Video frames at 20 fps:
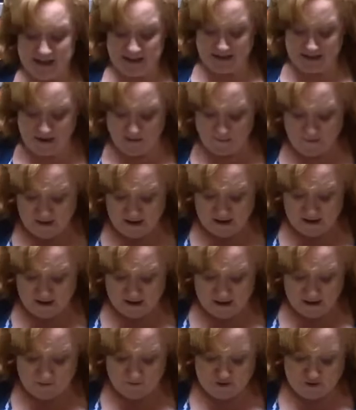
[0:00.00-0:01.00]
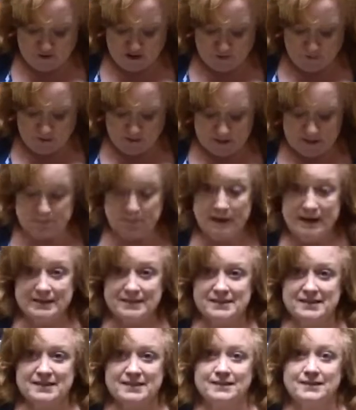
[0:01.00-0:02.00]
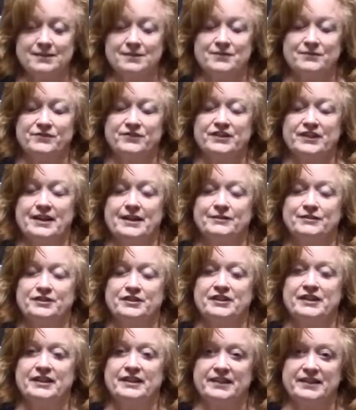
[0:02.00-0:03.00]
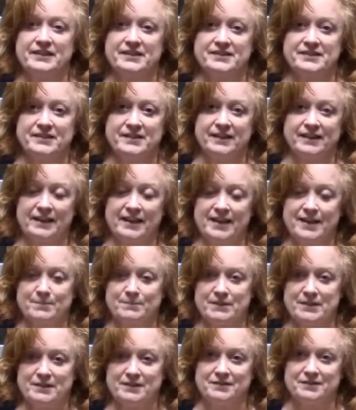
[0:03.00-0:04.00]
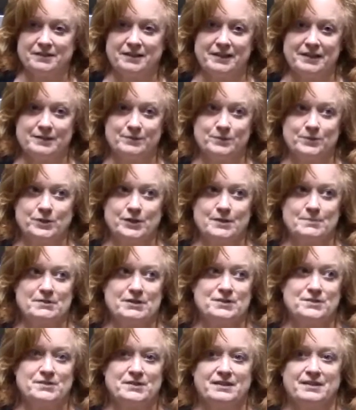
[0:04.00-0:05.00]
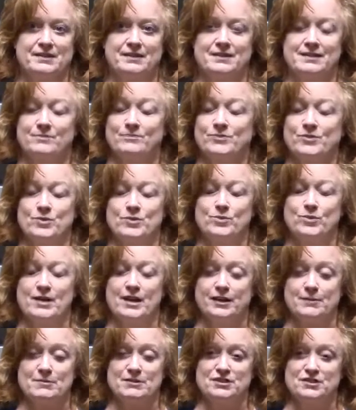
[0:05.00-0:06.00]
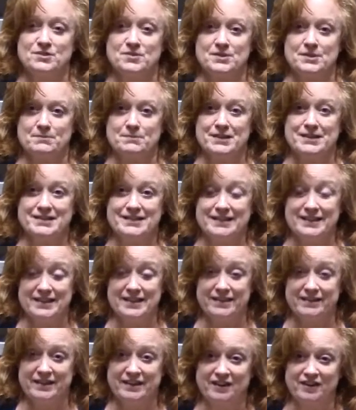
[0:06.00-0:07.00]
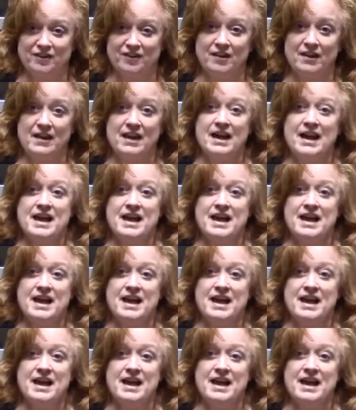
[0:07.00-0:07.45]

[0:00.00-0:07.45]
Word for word: Now, if you know what a spice flavoring is in a cake mix, okay, we're going to be using, we're not going to be using, but it's in there,